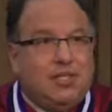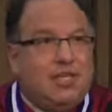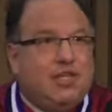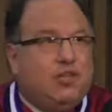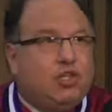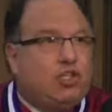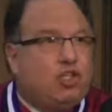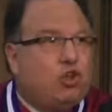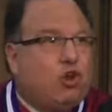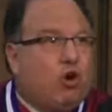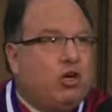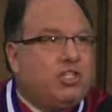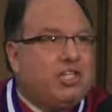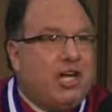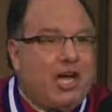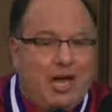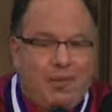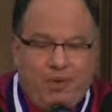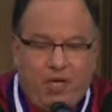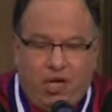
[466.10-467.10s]
In the short
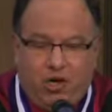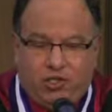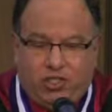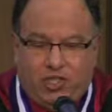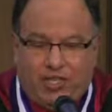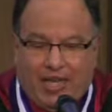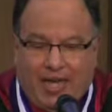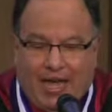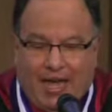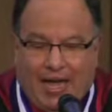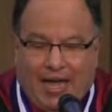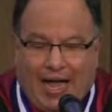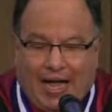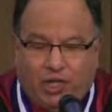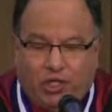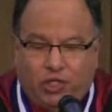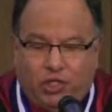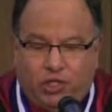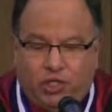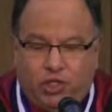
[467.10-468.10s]
time here today, I
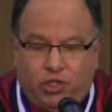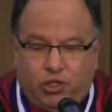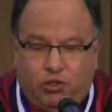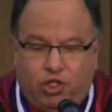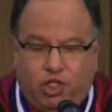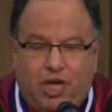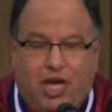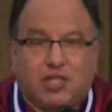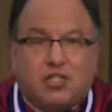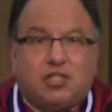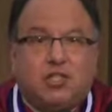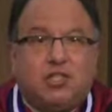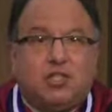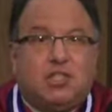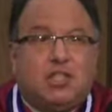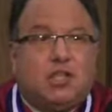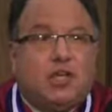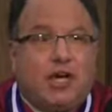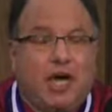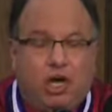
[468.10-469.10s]
couldn't do
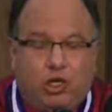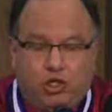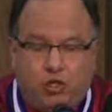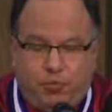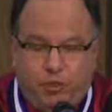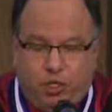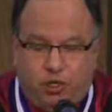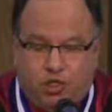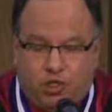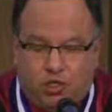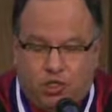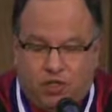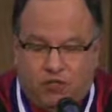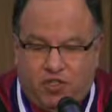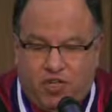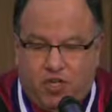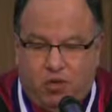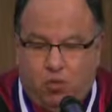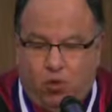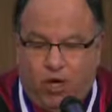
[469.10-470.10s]
justice to the contributions of
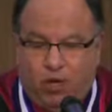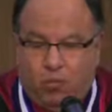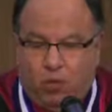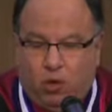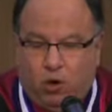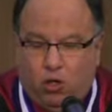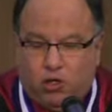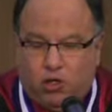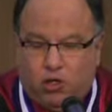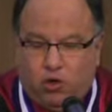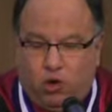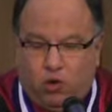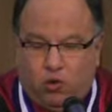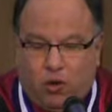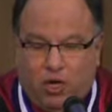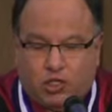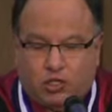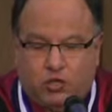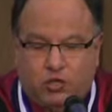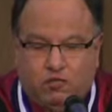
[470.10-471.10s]
Dean Wigmore to
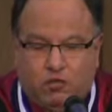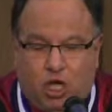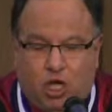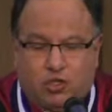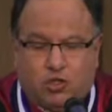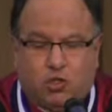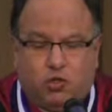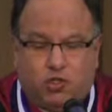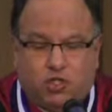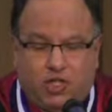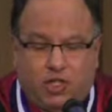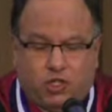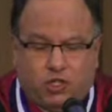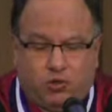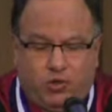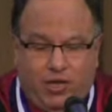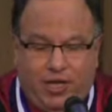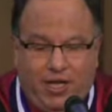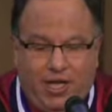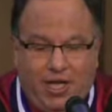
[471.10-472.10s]
Northwestern Law School's
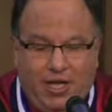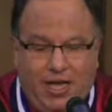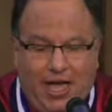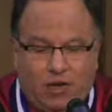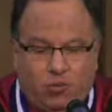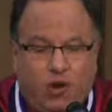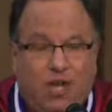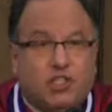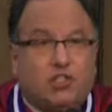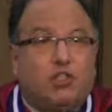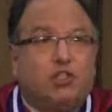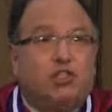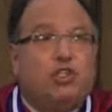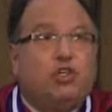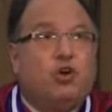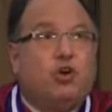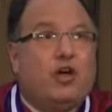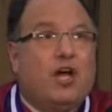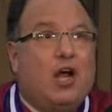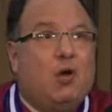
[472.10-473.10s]
history, and rest
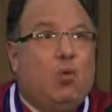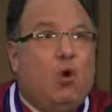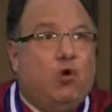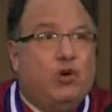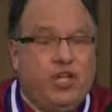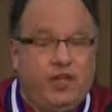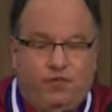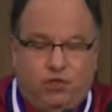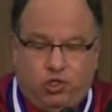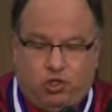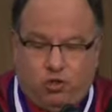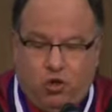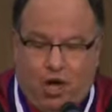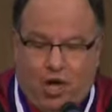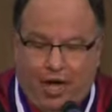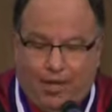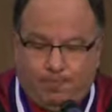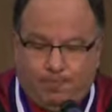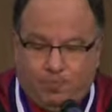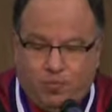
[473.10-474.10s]
assured I won't even
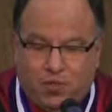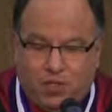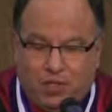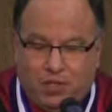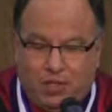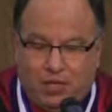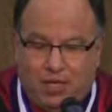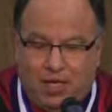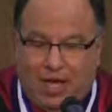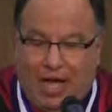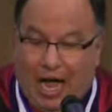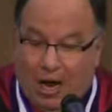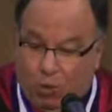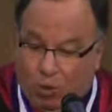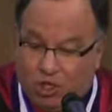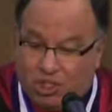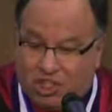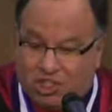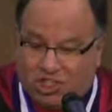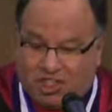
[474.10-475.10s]
try. I
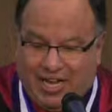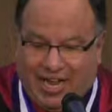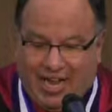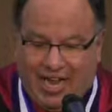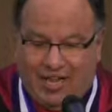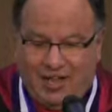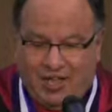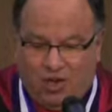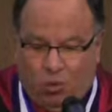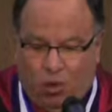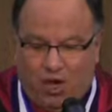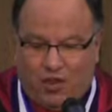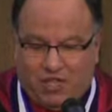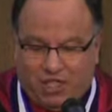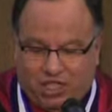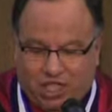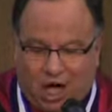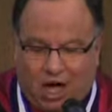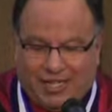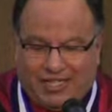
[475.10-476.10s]
will just say that one of the
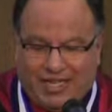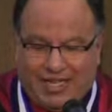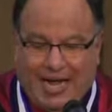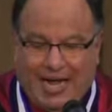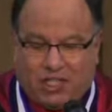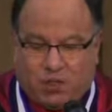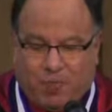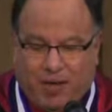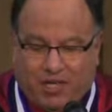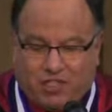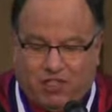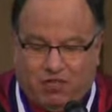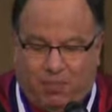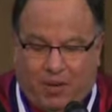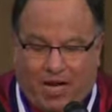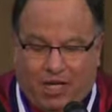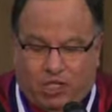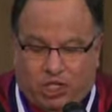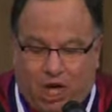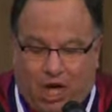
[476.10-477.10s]
daunting aspects of
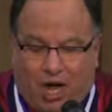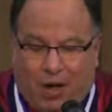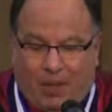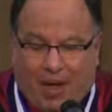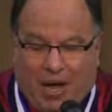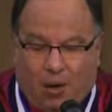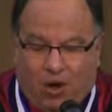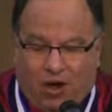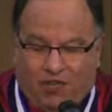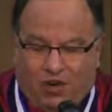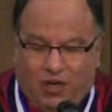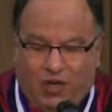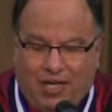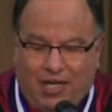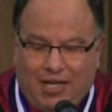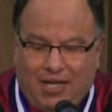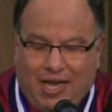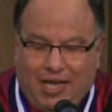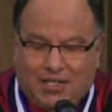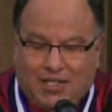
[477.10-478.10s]
my job, however,
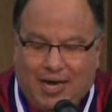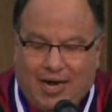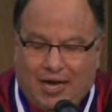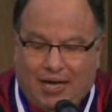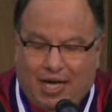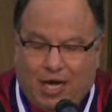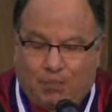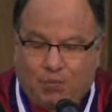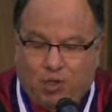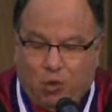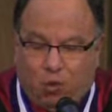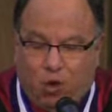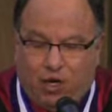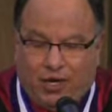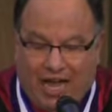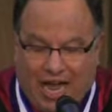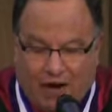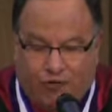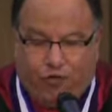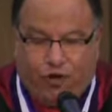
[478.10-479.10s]
is that I come to
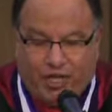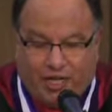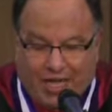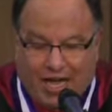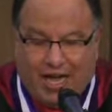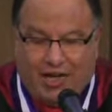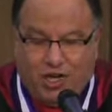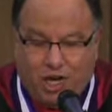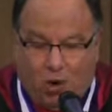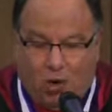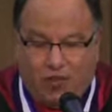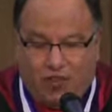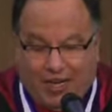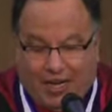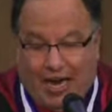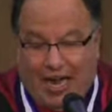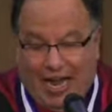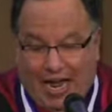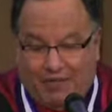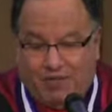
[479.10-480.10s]
work every day knowing that
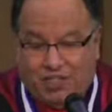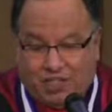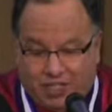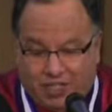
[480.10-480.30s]
I have the